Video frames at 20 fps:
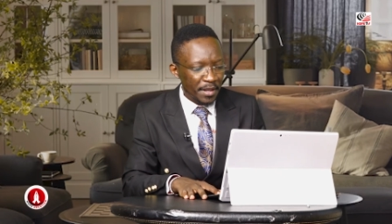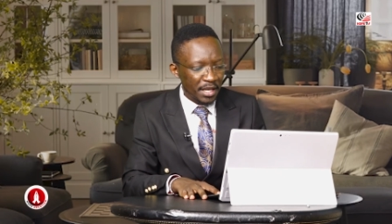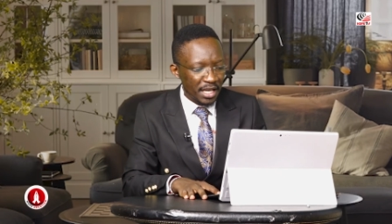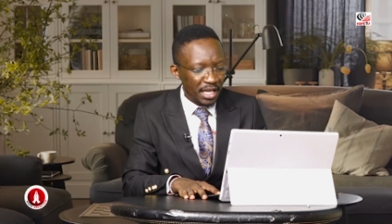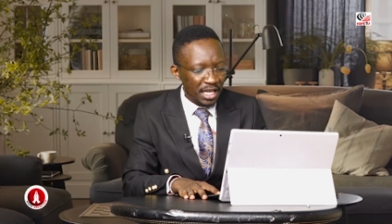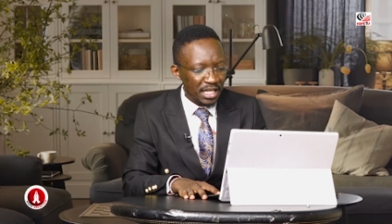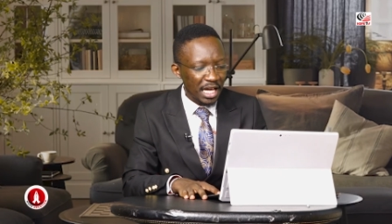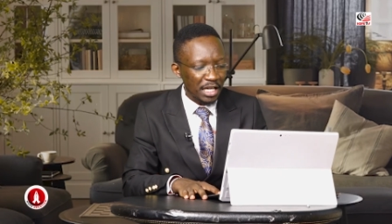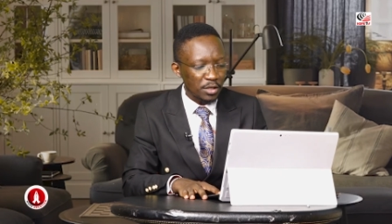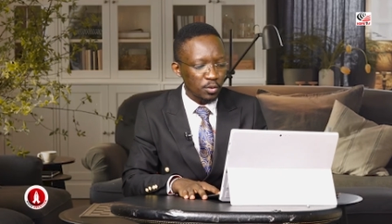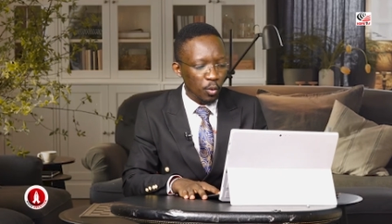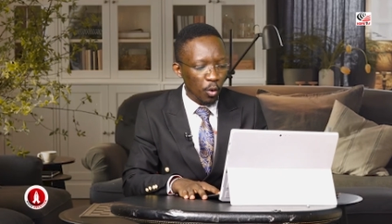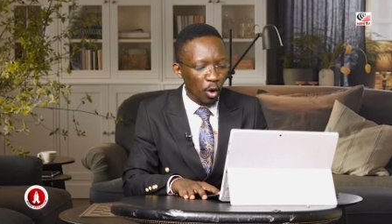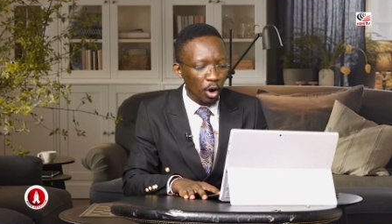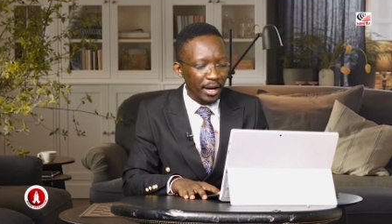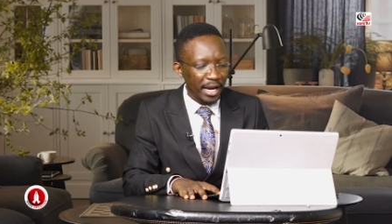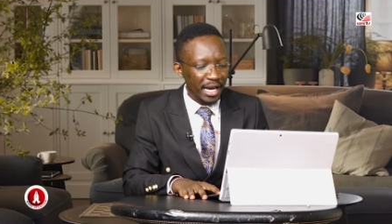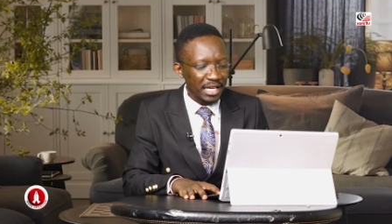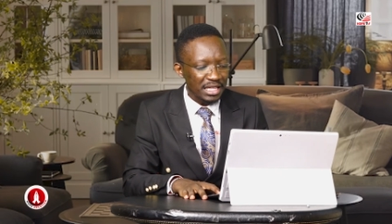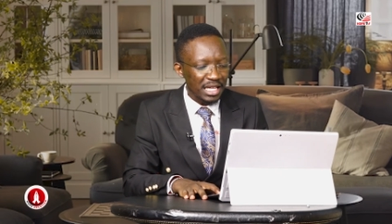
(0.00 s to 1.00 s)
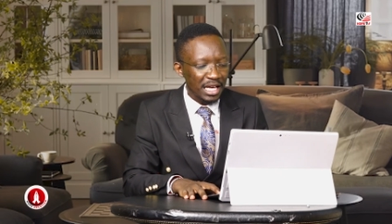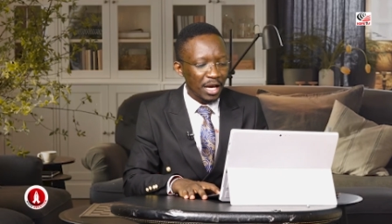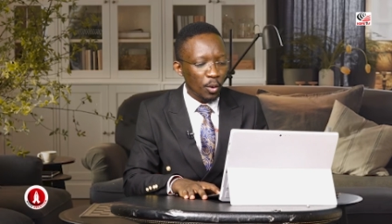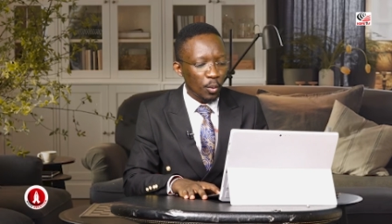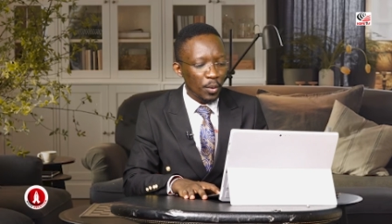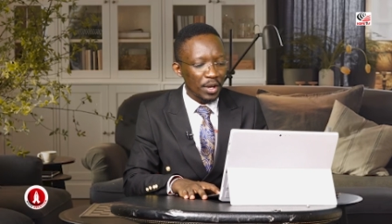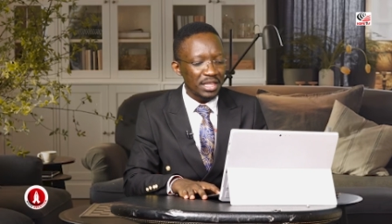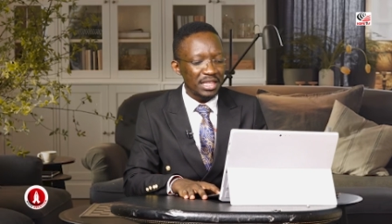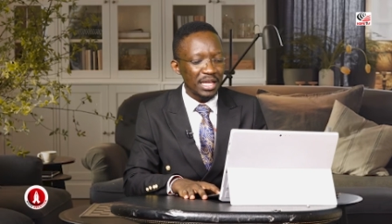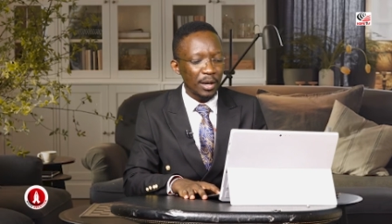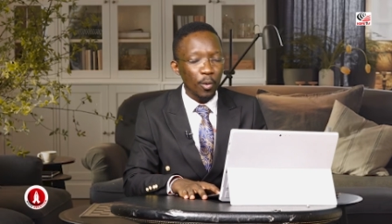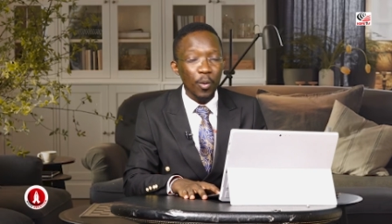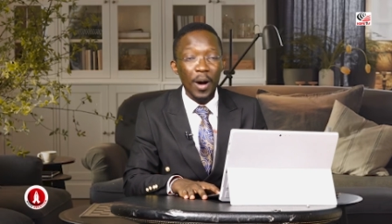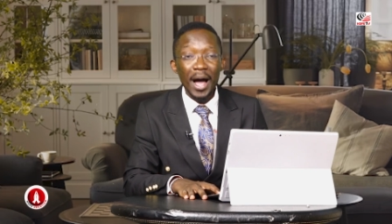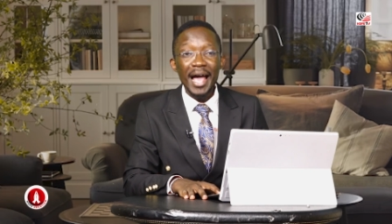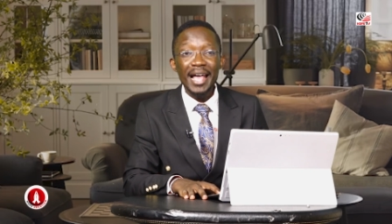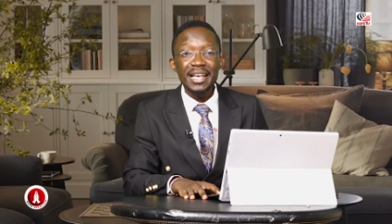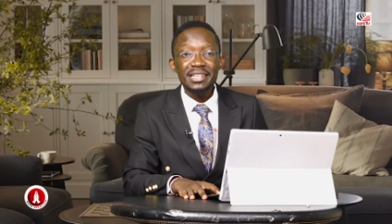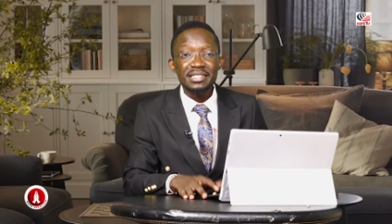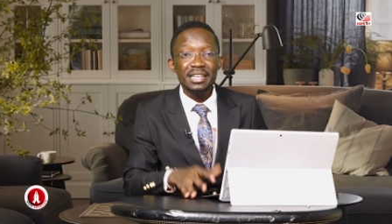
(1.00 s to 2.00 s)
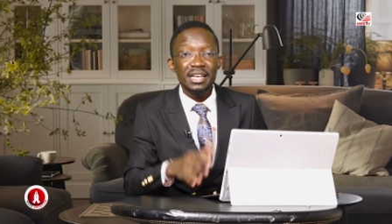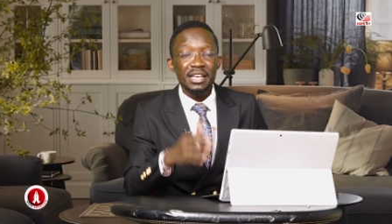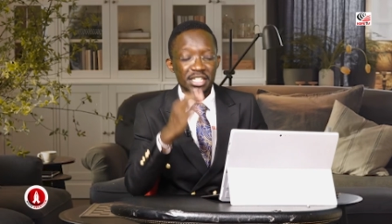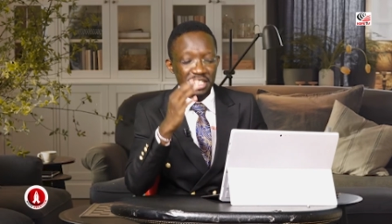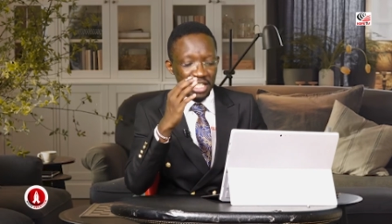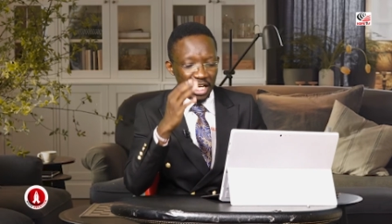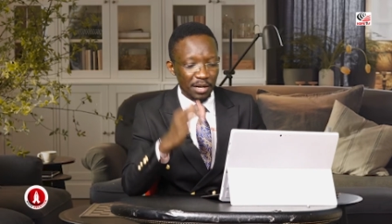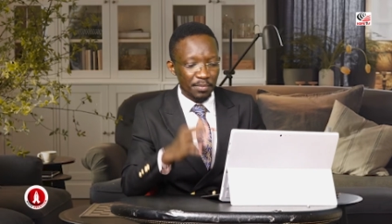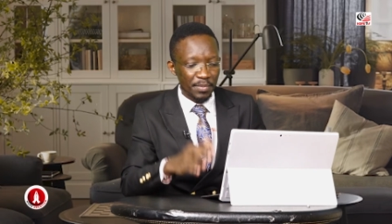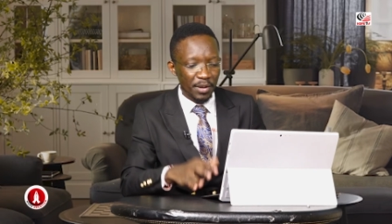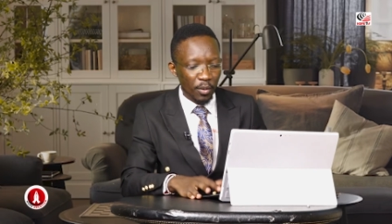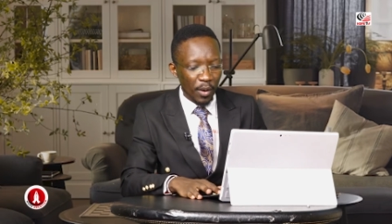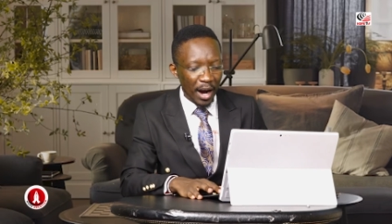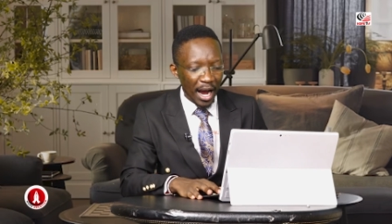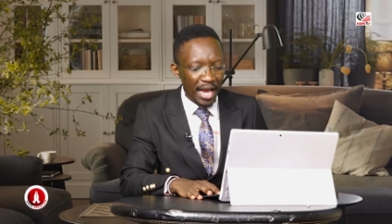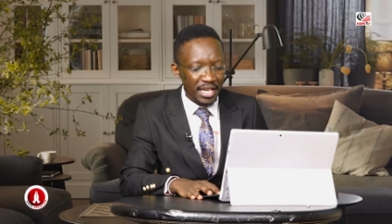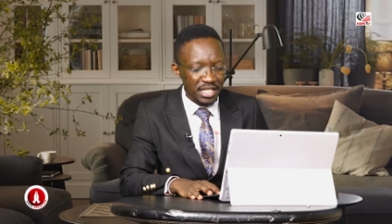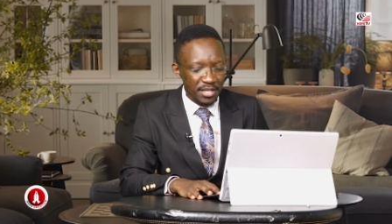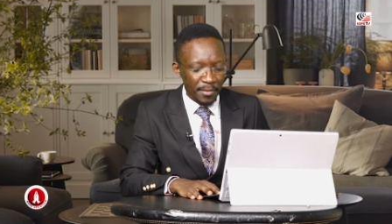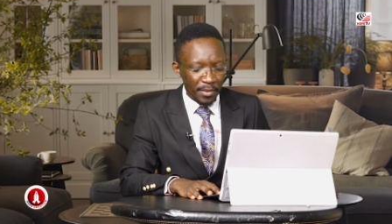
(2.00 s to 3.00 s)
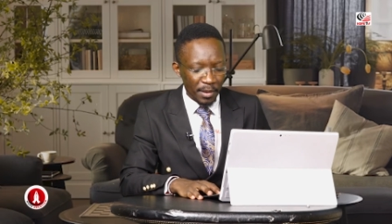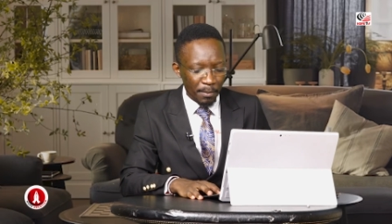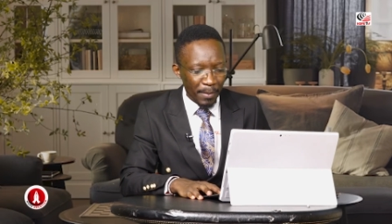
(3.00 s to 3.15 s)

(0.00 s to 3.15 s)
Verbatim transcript: He that walketh with the wise shall be wise,